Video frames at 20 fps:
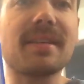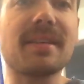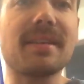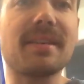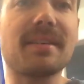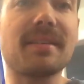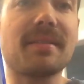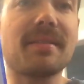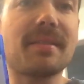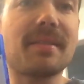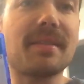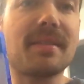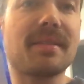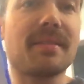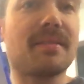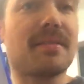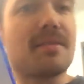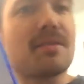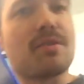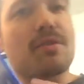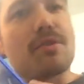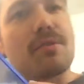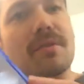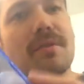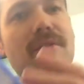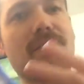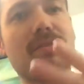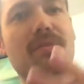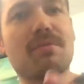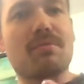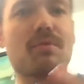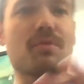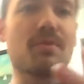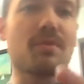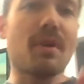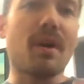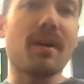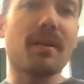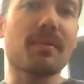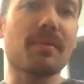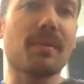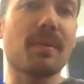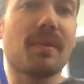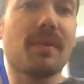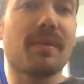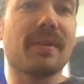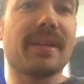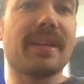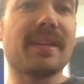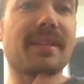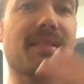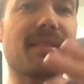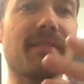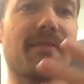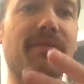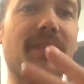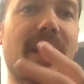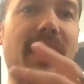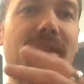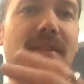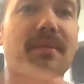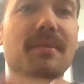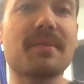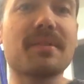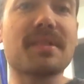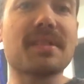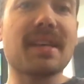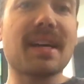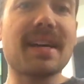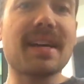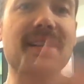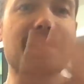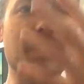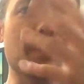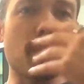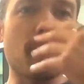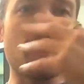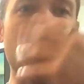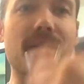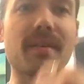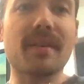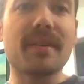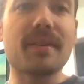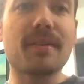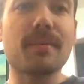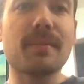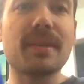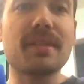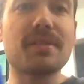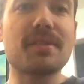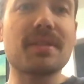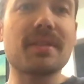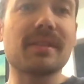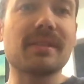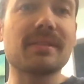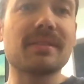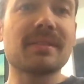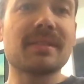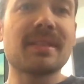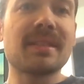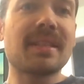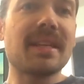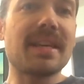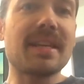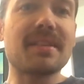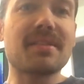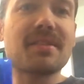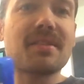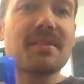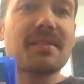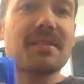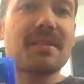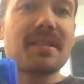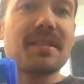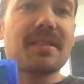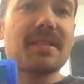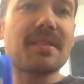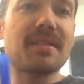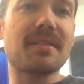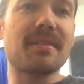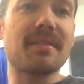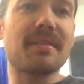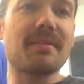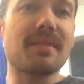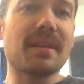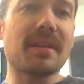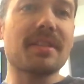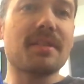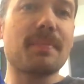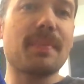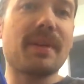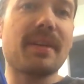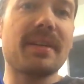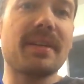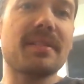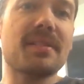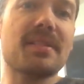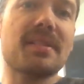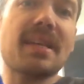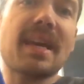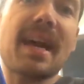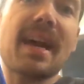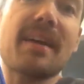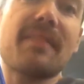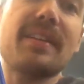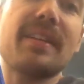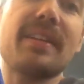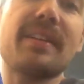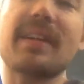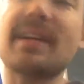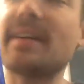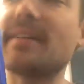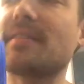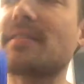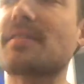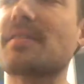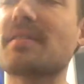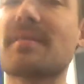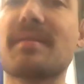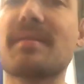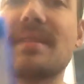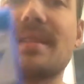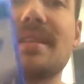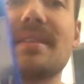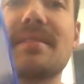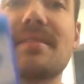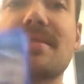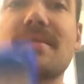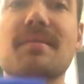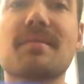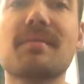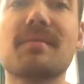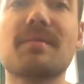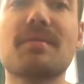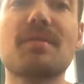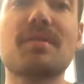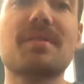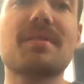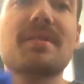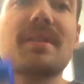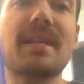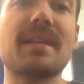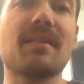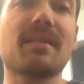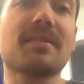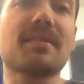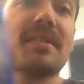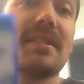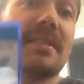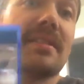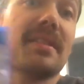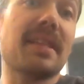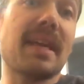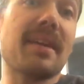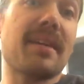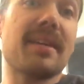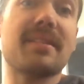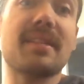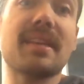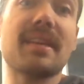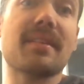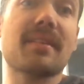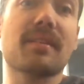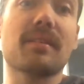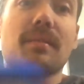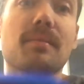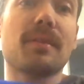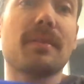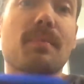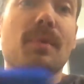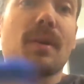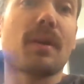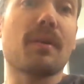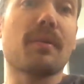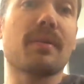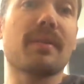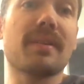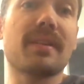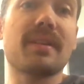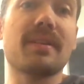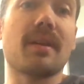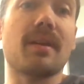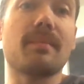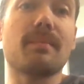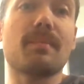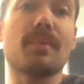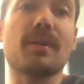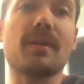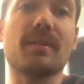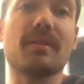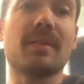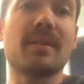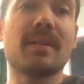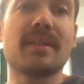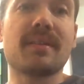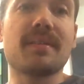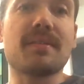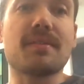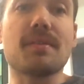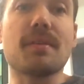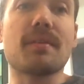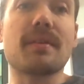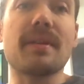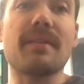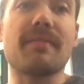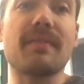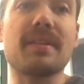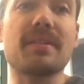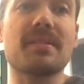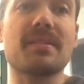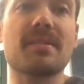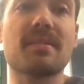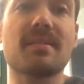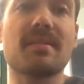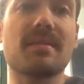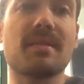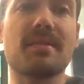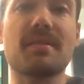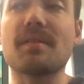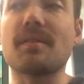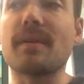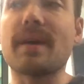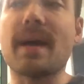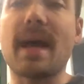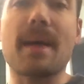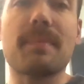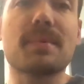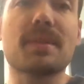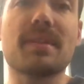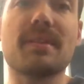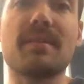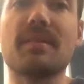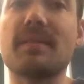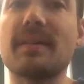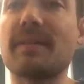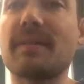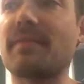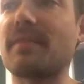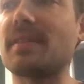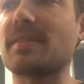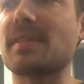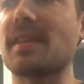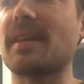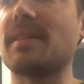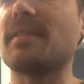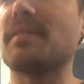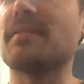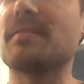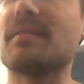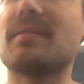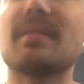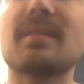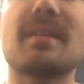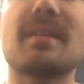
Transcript: The dog rolling, the flying through the skies, water on your windshield. It's an experience to have in your house. It looks identical, the Pro or the non-Pro. There's no difference. There's absolutely no difference. I know.